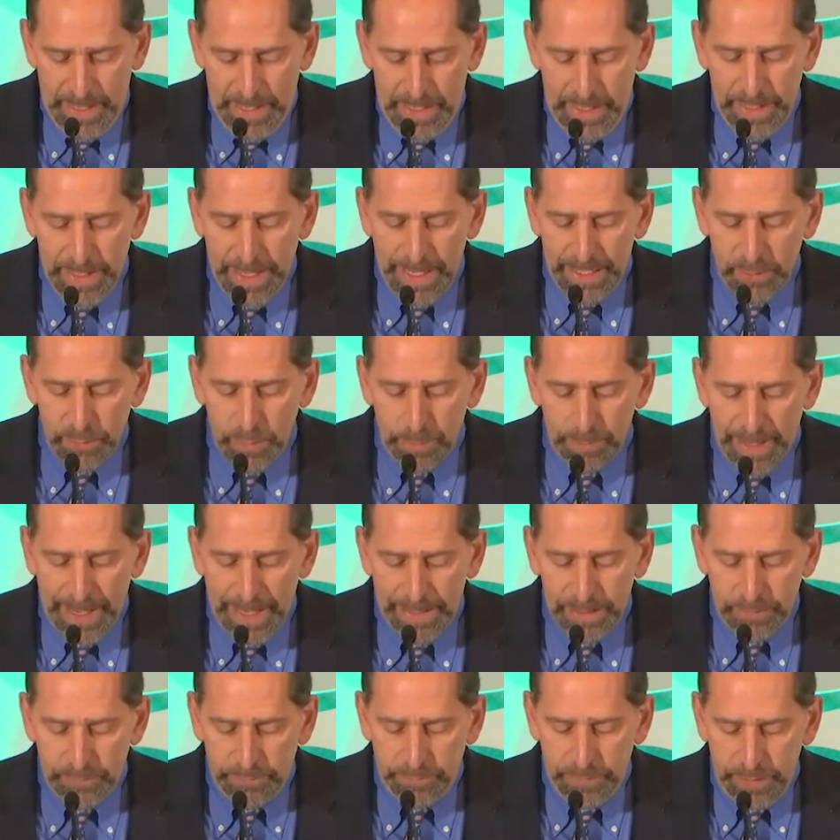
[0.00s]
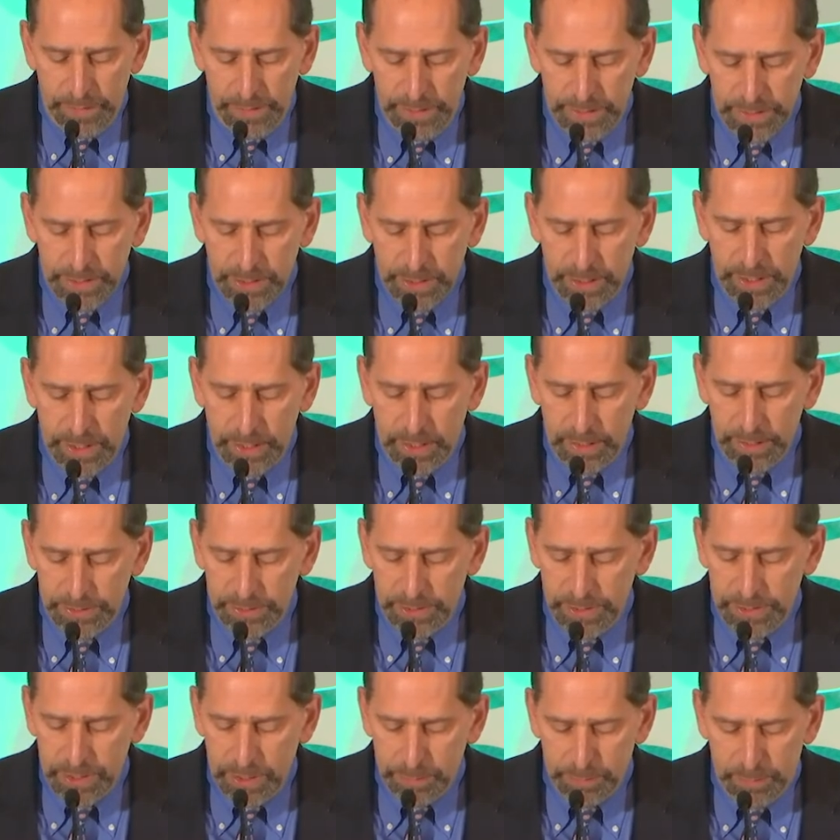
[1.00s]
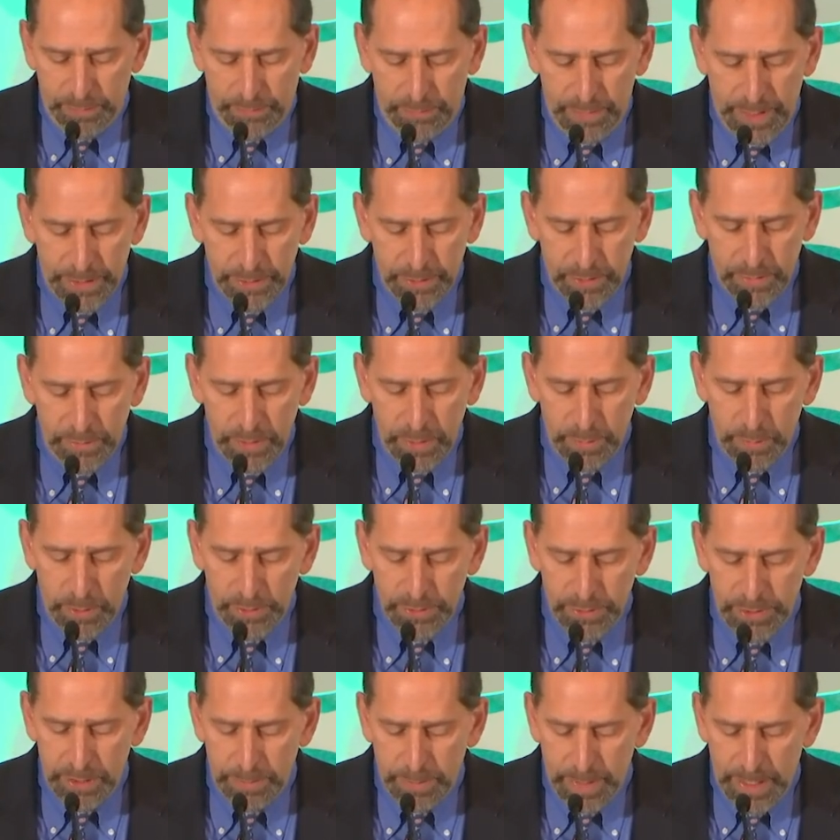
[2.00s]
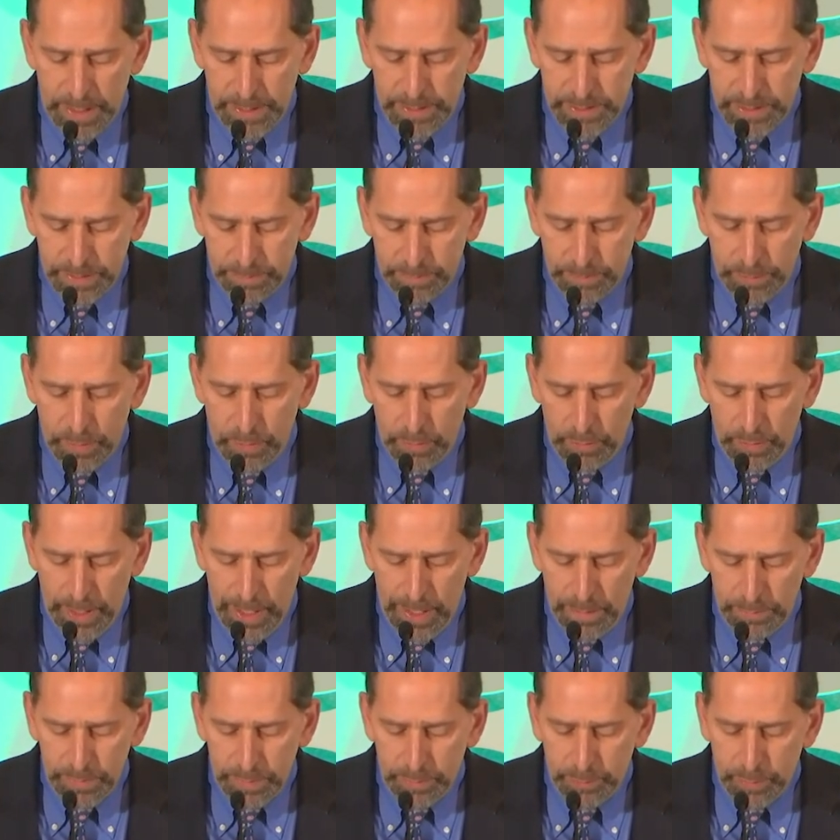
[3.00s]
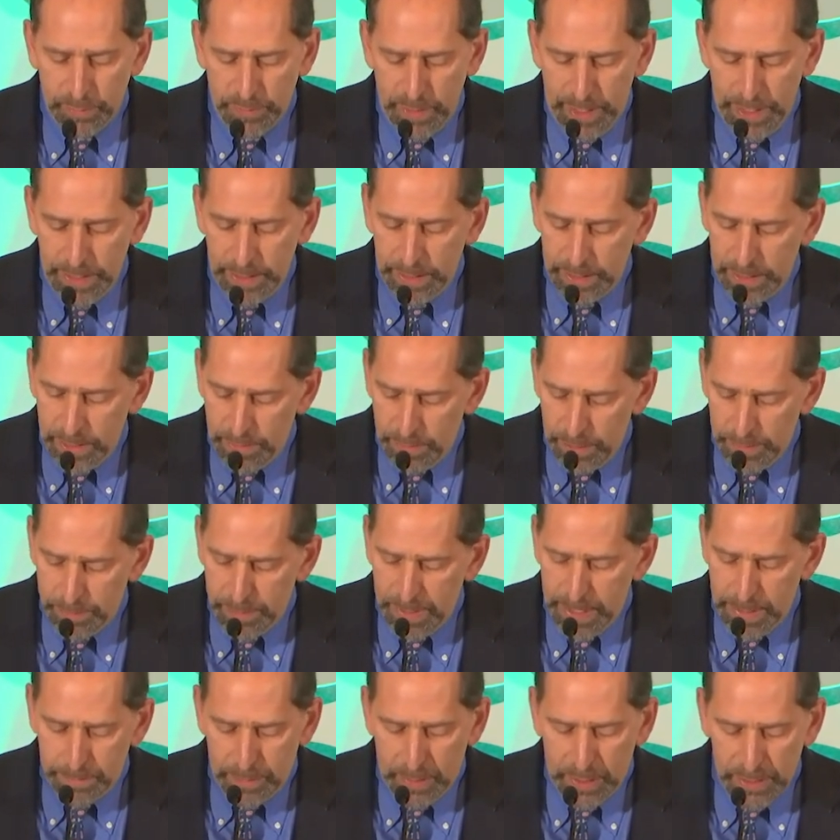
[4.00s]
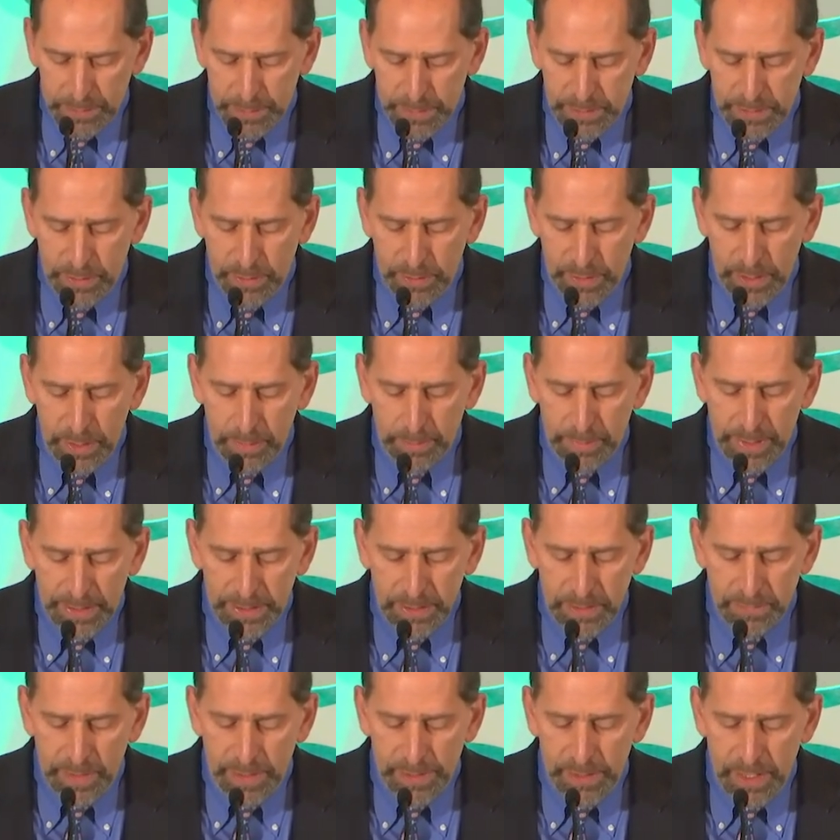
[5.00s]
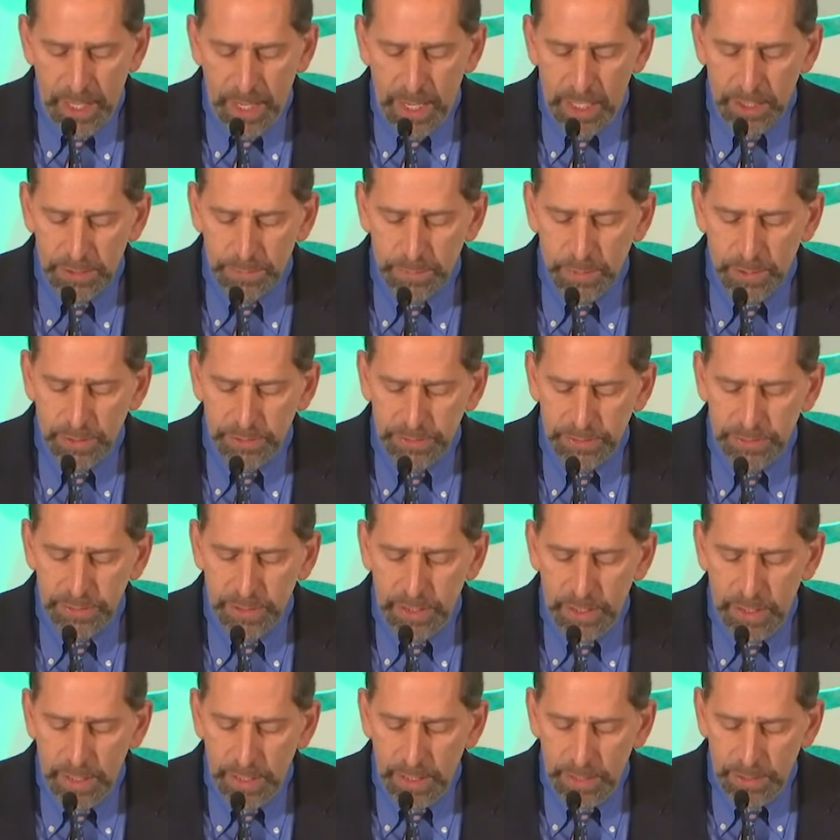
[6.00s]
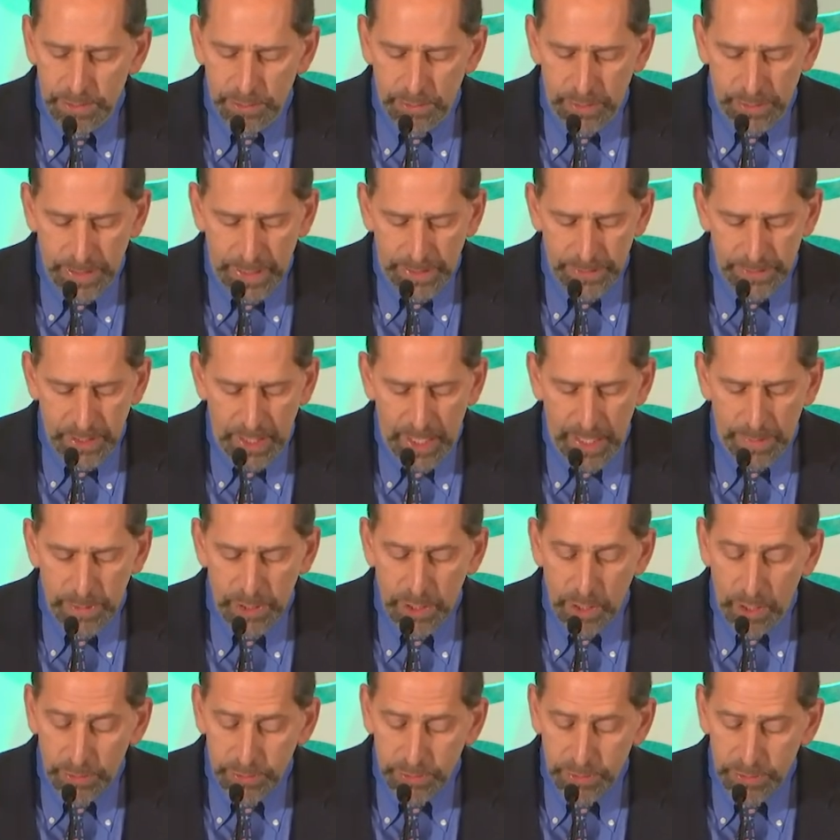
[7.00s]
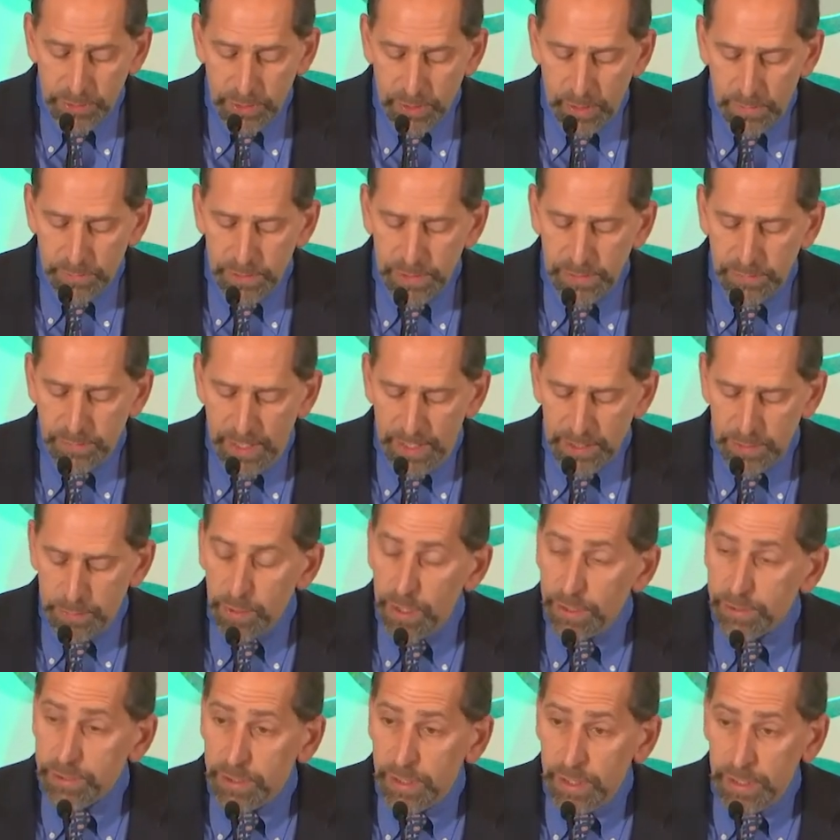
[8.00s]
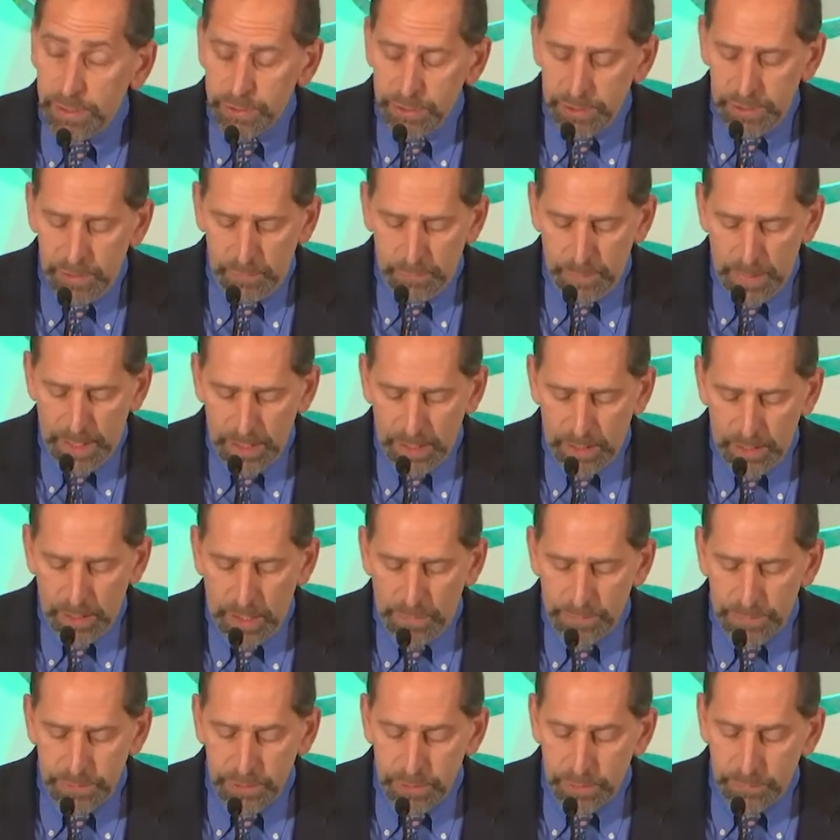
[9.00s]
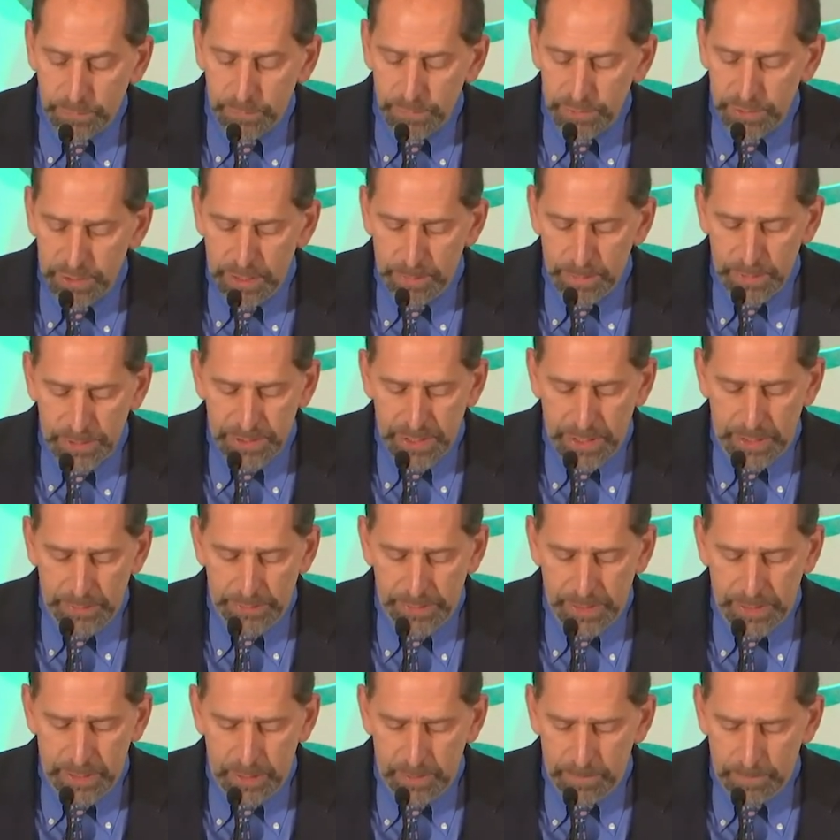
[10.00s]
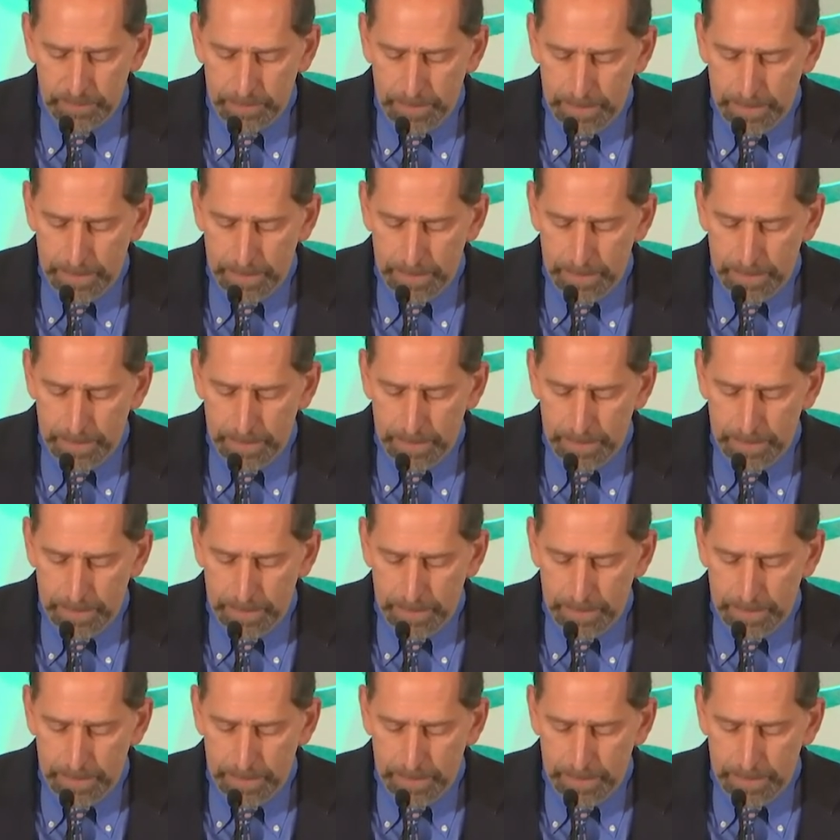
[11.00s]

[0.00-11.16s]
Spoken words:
He next went back to Philly as clinical assistant professor of the emergency medicine program, providing care at Penn Presbyterian and Pennsylvania hospitals. During that time, he also served as vice president and chief medical officer for Siemens Healthcare,